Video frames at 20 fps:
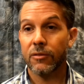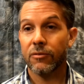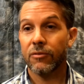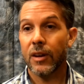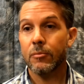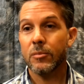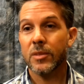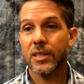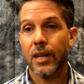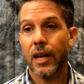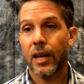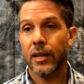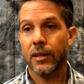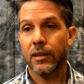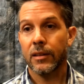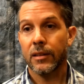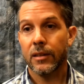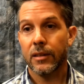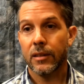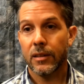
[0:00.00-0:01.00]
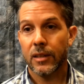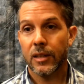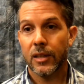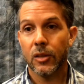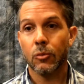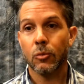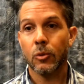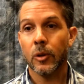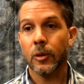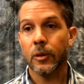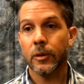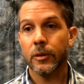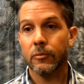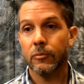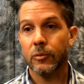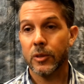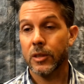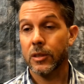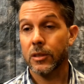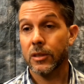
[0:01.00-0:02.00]
of femicide in the world,
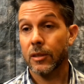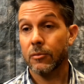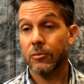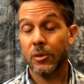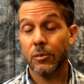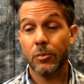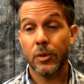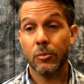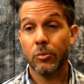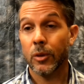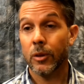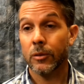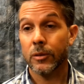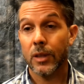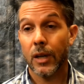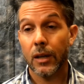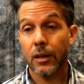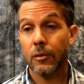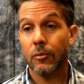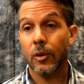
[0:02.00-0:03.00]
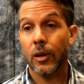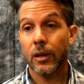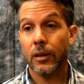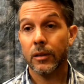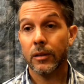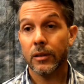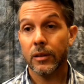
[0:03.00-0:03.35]
which is something people don't talk about.